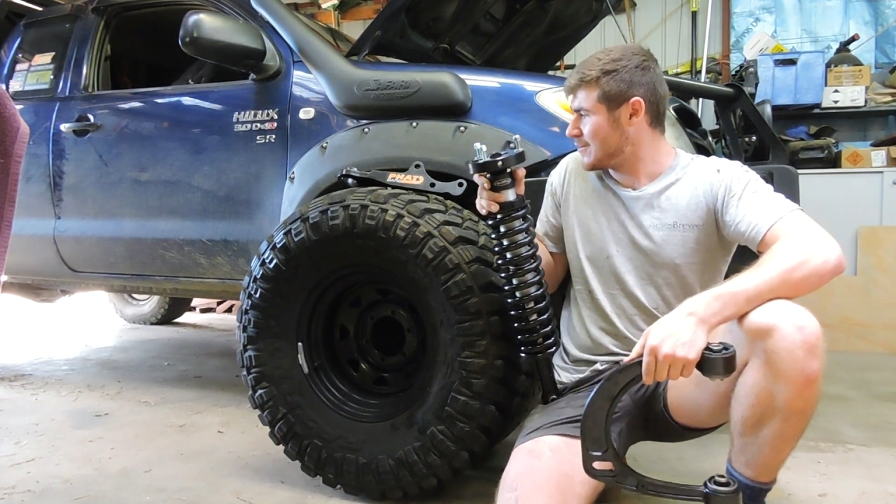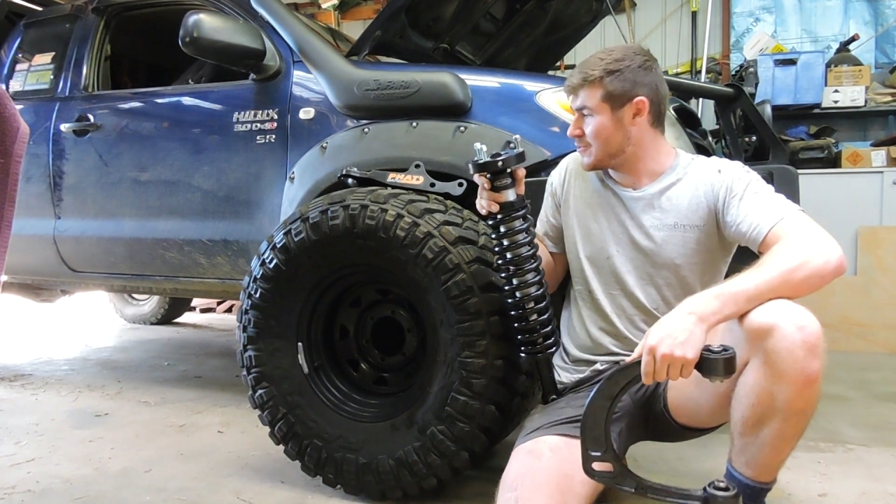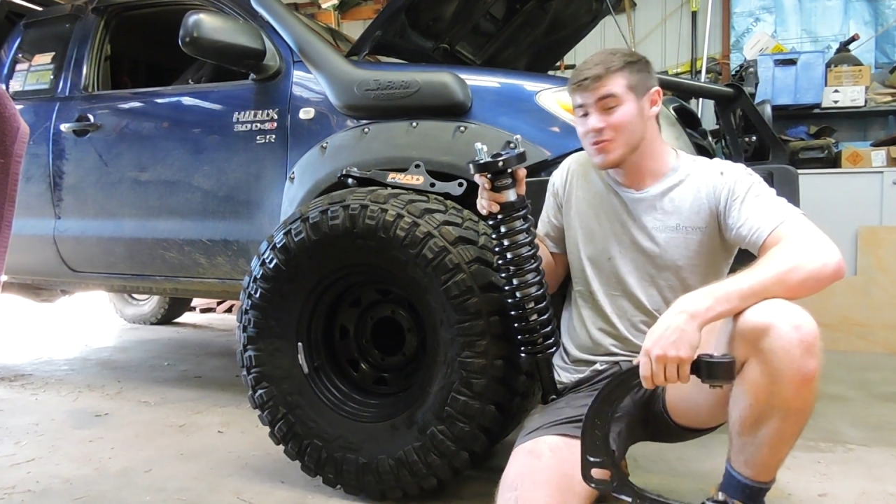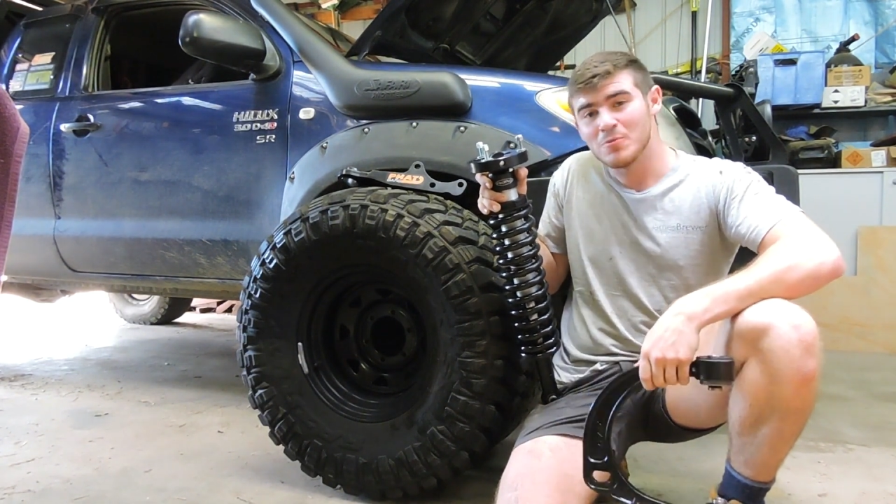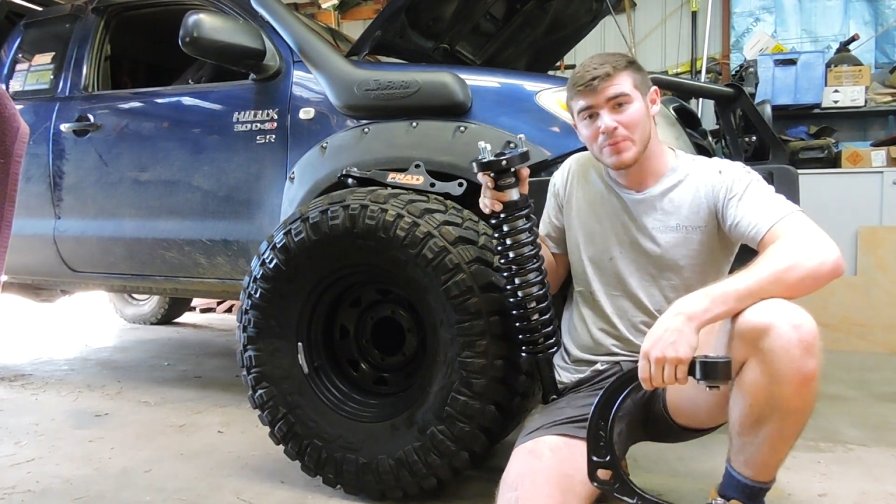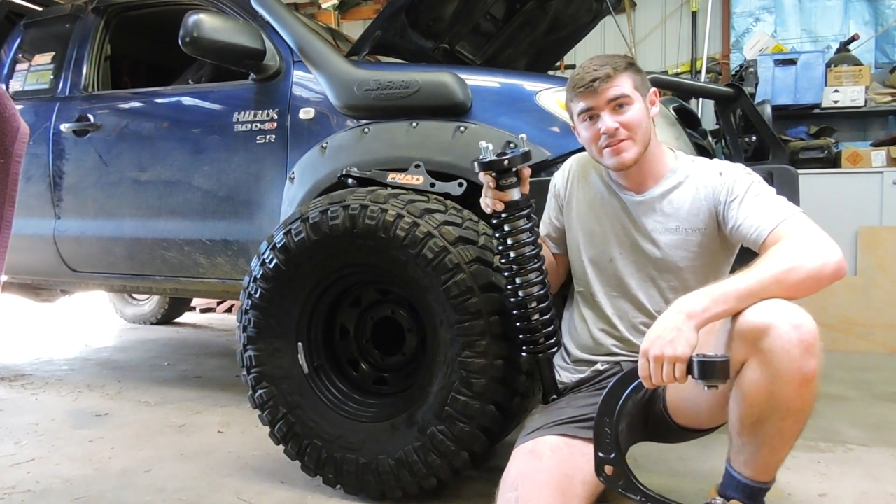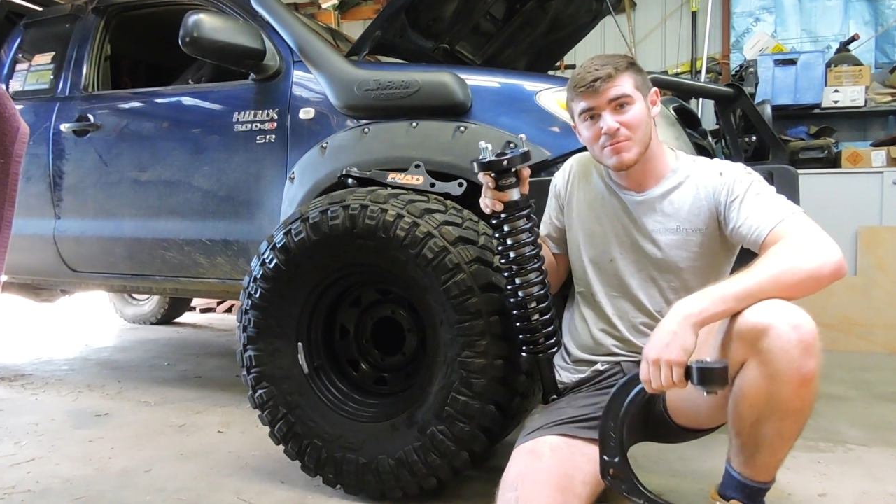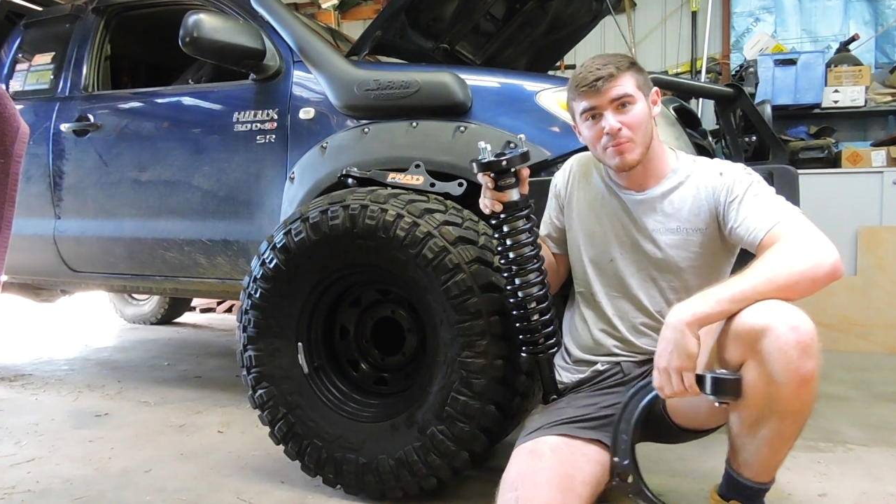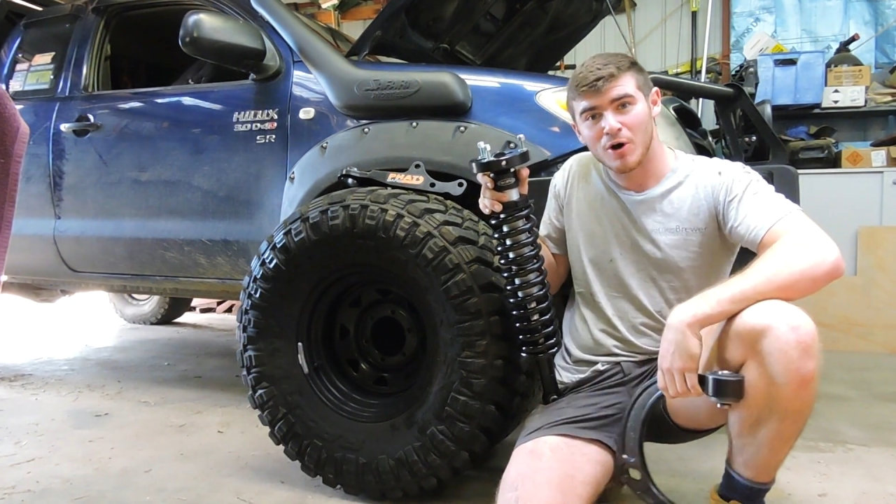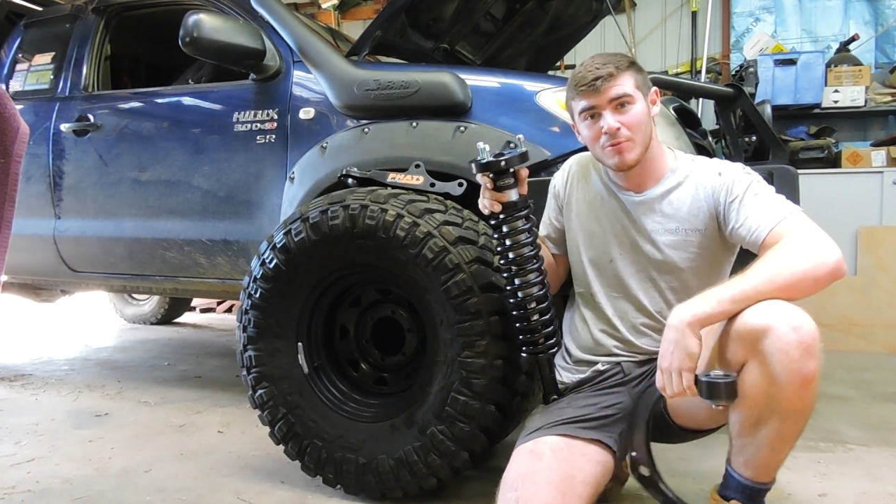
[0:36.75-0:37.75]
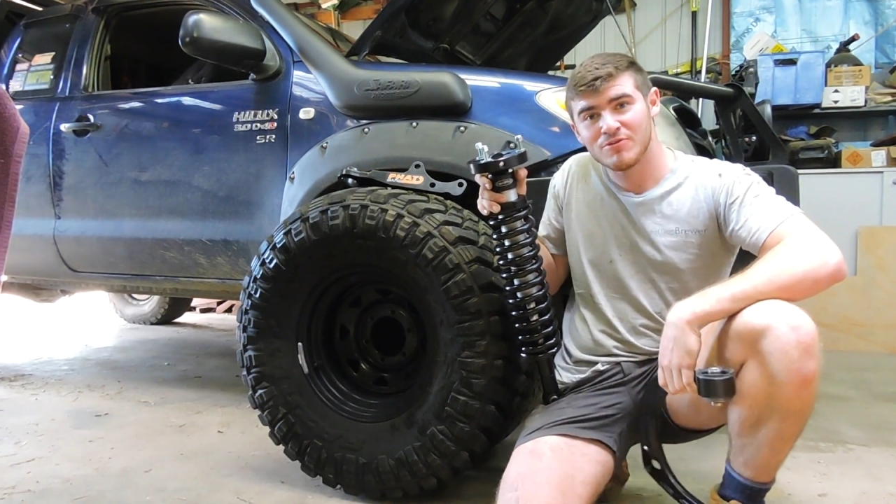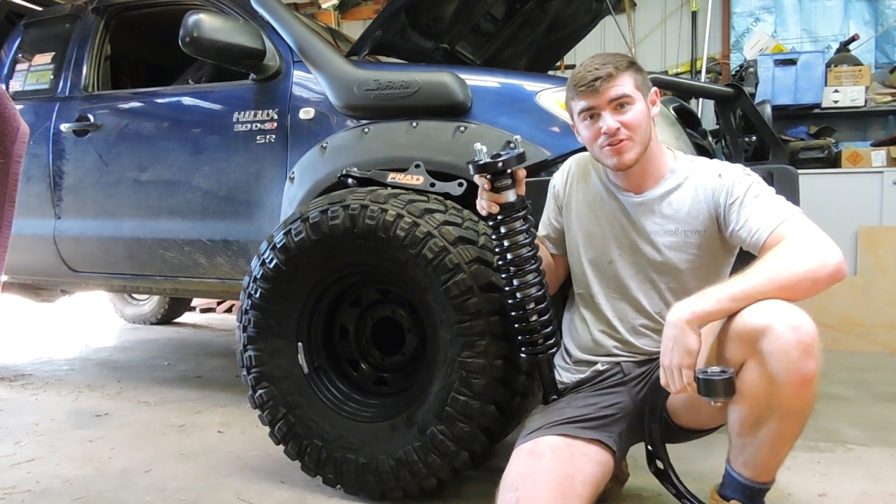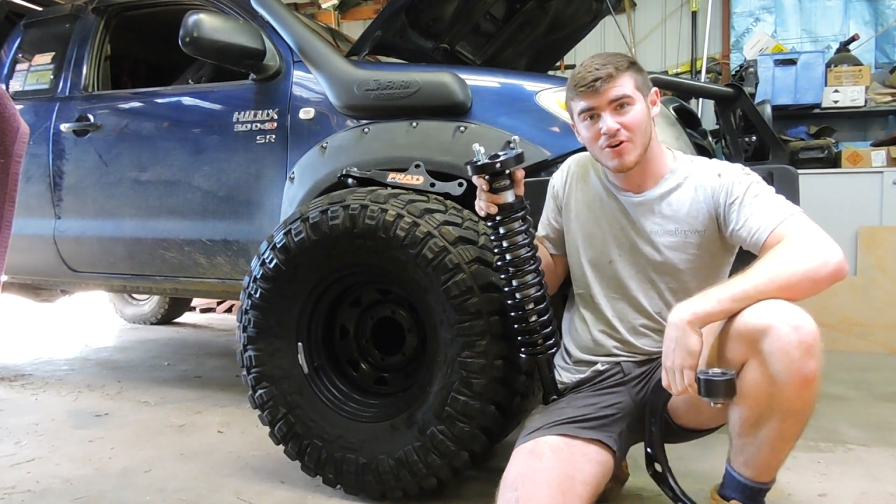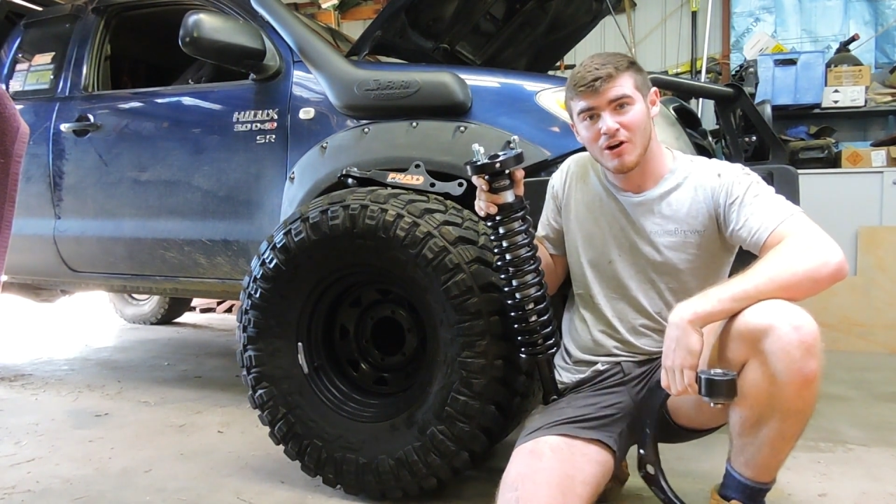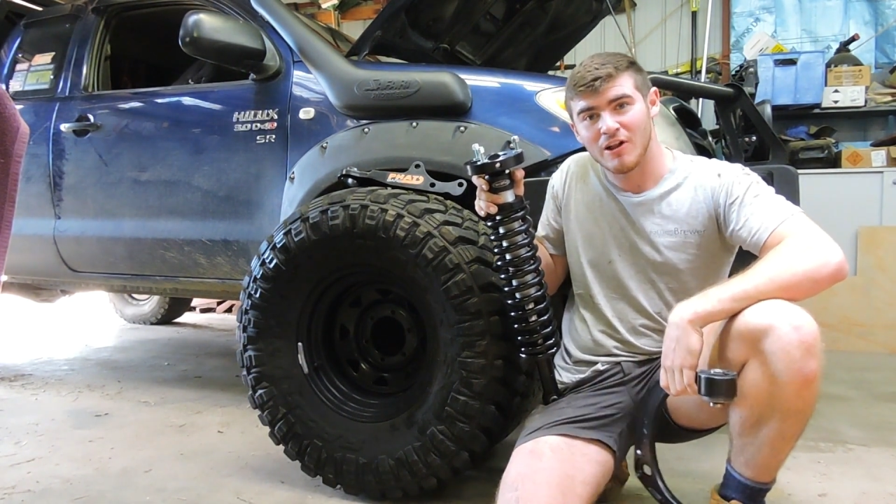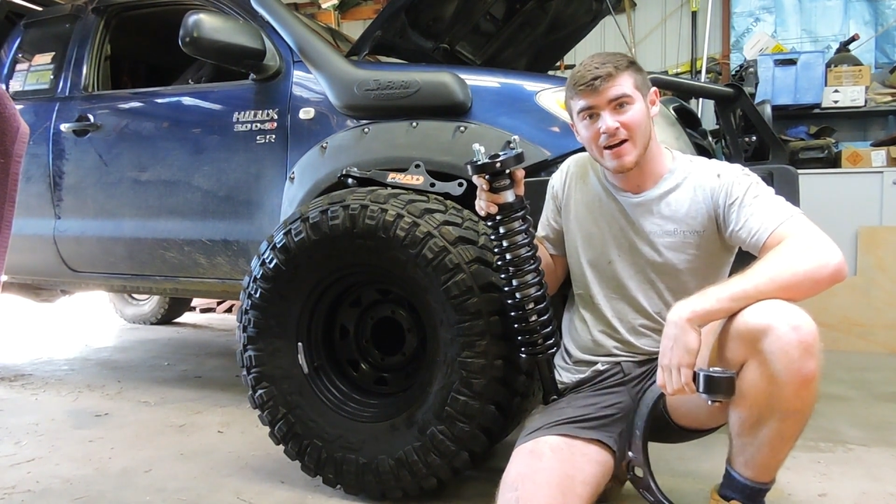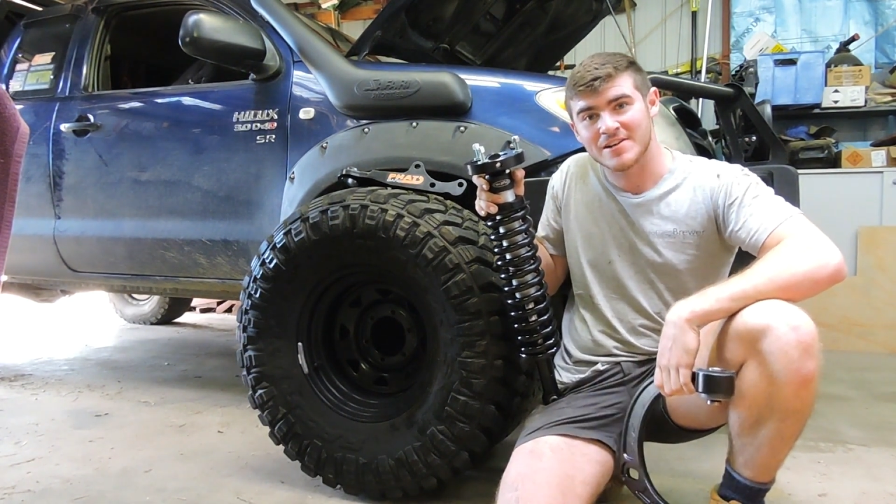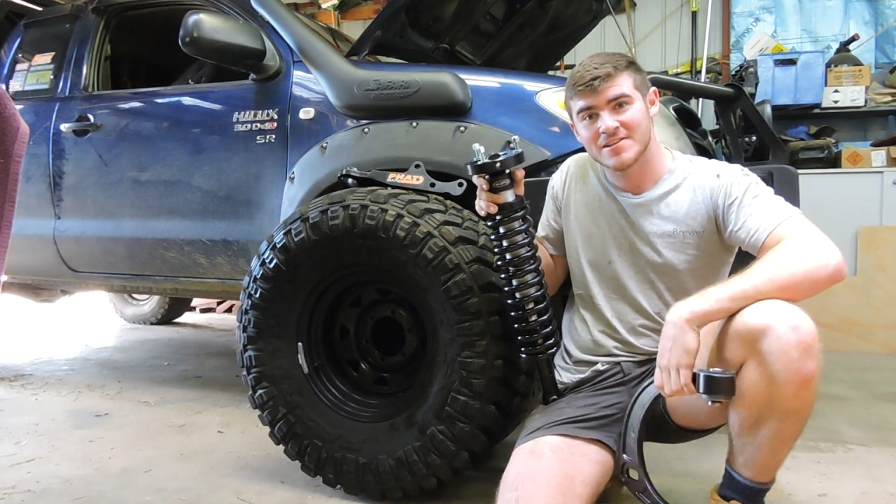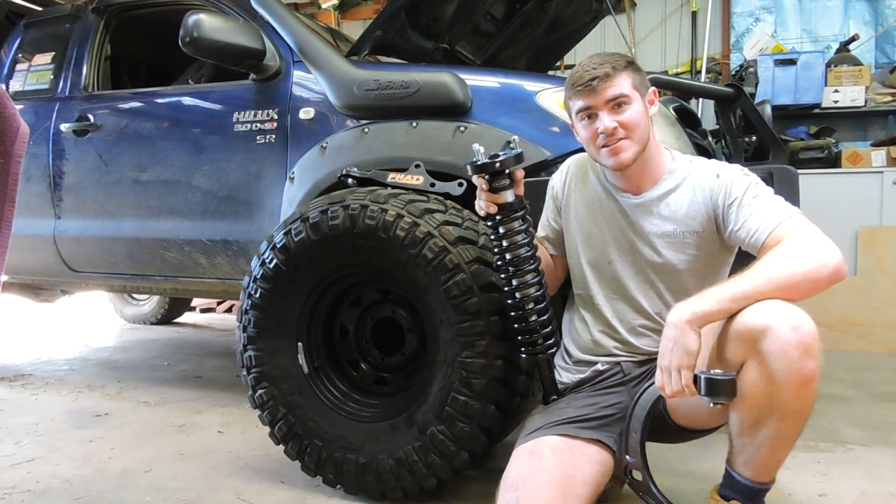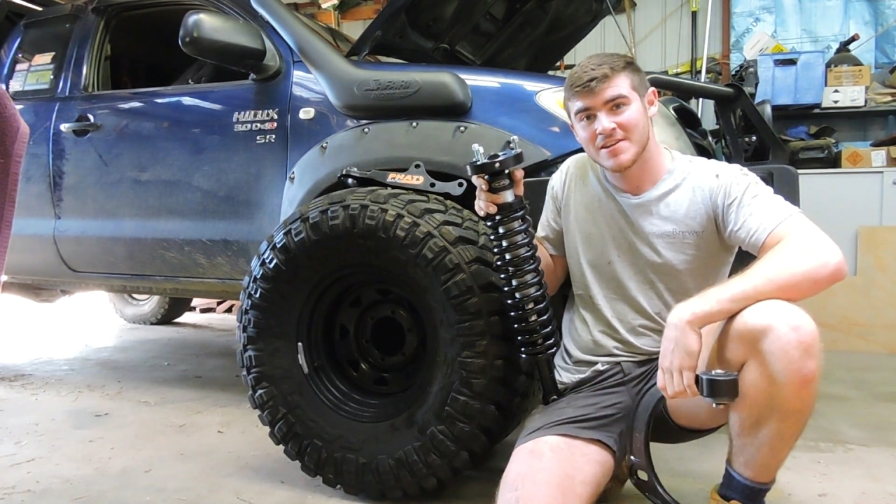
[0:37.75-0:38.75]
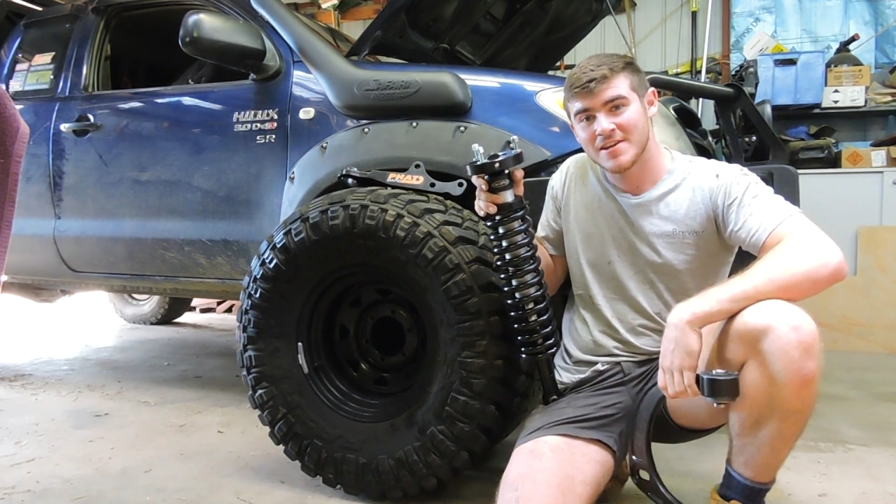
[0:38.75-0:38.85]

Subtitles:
new bits and bobs for the Hilux.